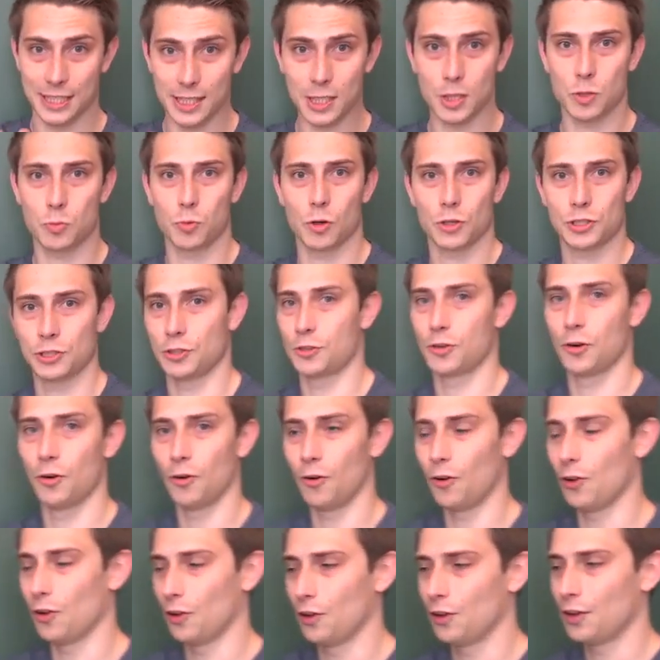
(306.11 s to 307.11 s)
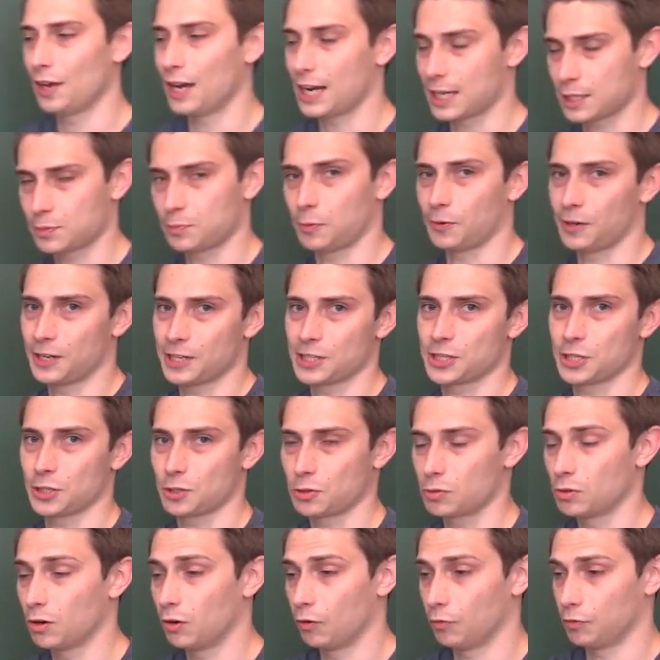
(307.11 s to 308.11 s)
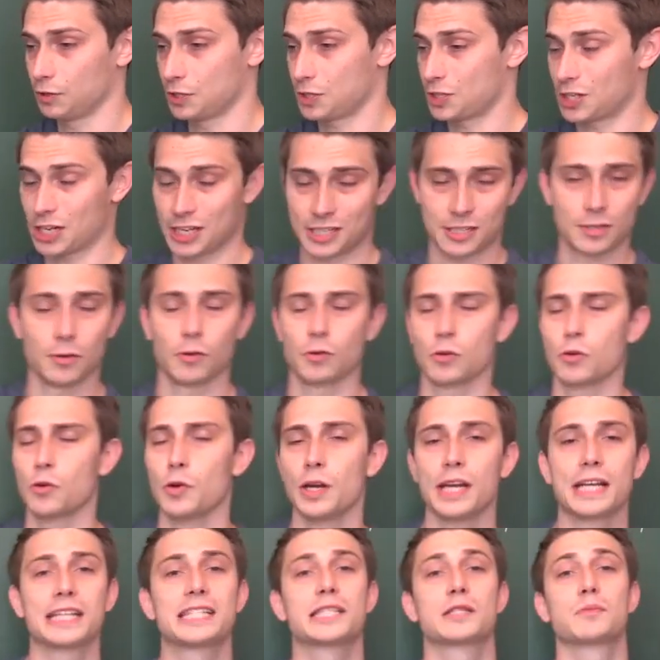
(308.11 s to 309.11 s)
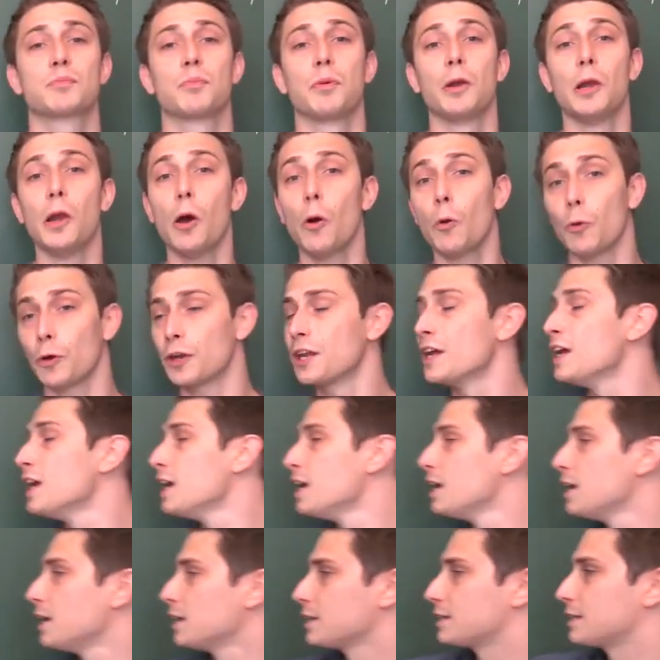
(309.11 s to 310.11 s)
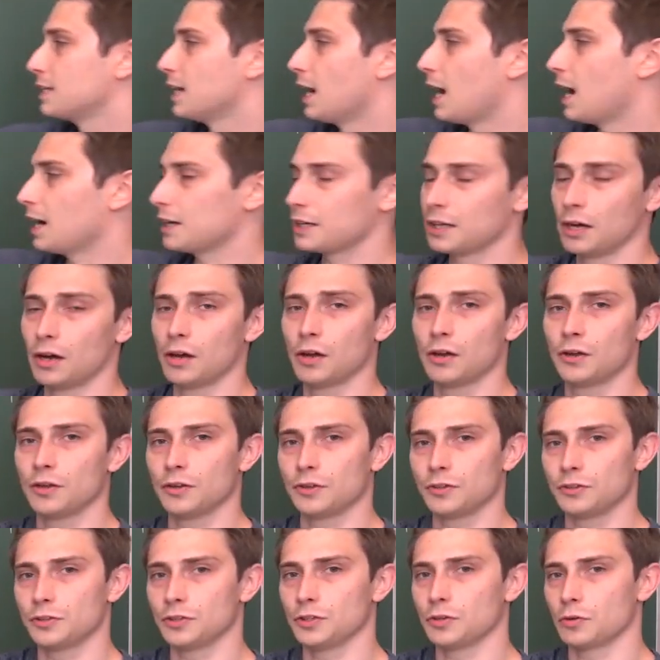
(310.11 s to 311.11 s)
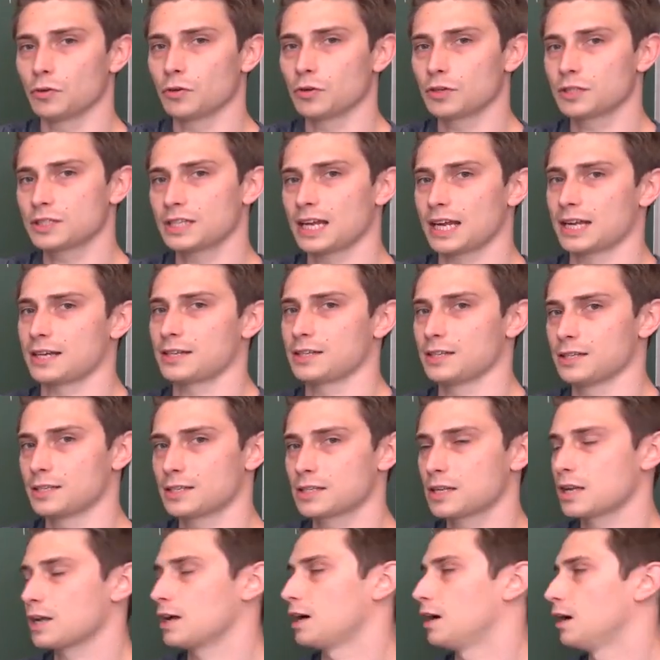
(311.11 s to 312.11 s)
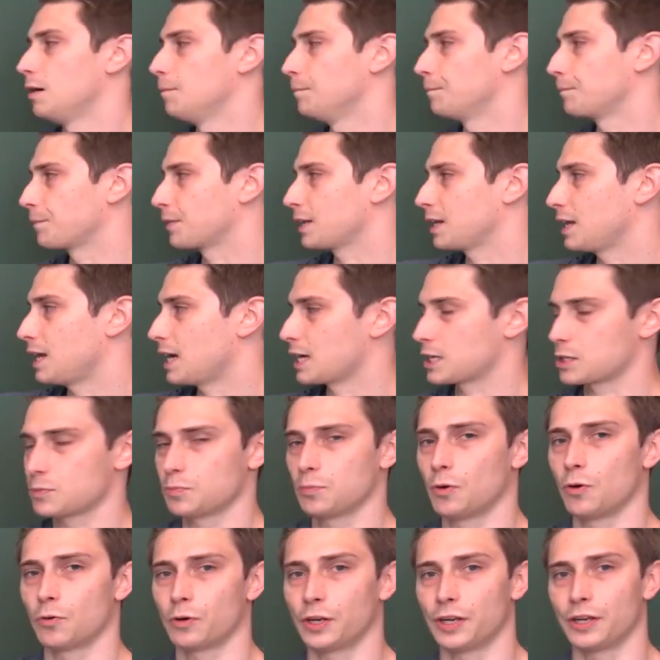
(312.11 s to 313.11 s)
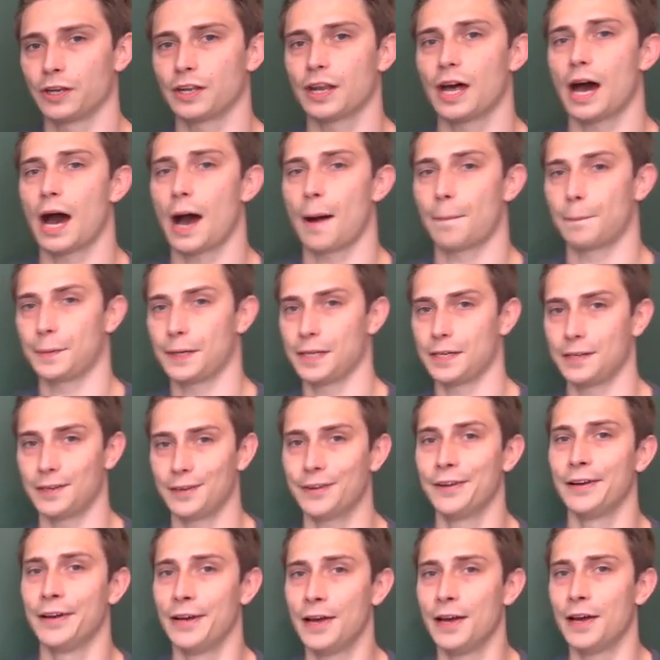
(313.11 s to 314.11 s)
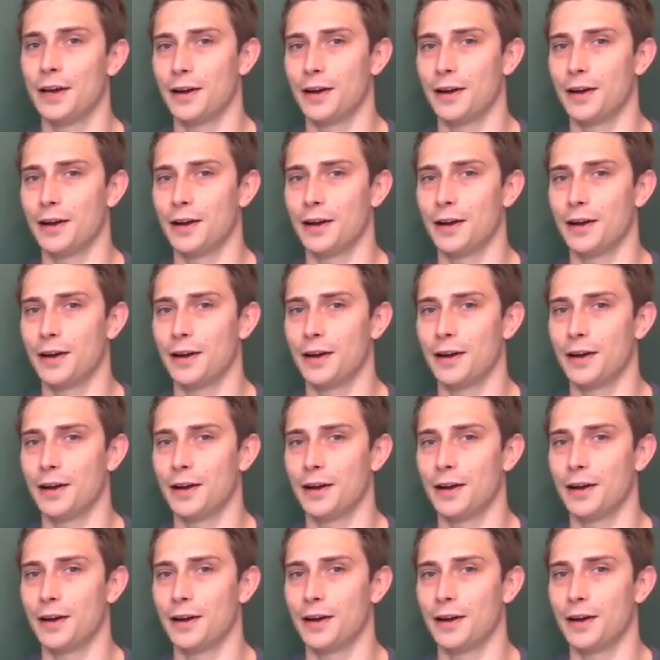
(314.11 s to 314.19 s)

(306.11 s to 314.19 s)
This is what you call exponential growth. It's just going to explode the higher you take this um, exponent up here.